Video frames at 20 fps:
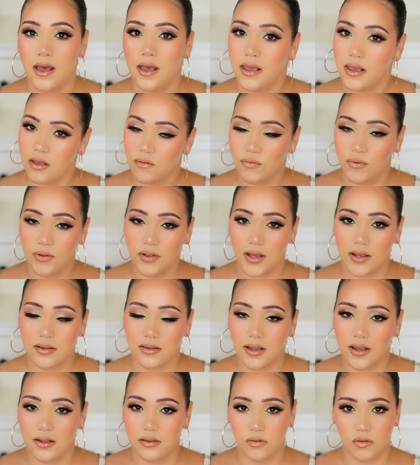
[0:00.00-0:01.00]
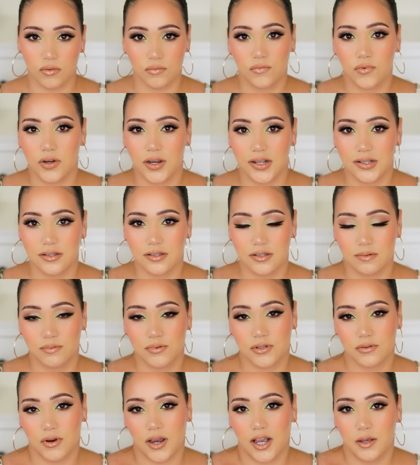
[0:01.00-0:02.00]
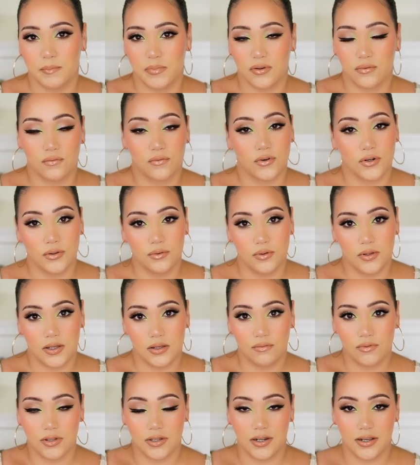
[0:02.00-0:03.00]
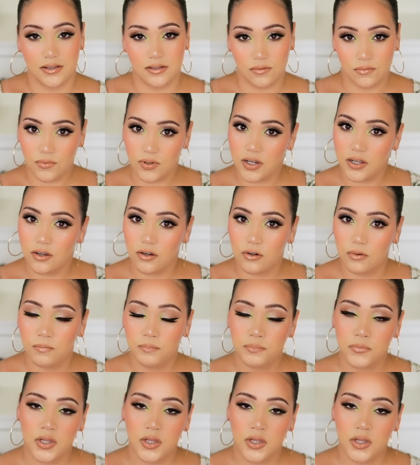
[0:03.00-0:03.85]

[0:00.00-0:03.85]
If you like that, don't forget to subscribe before you leave today's video.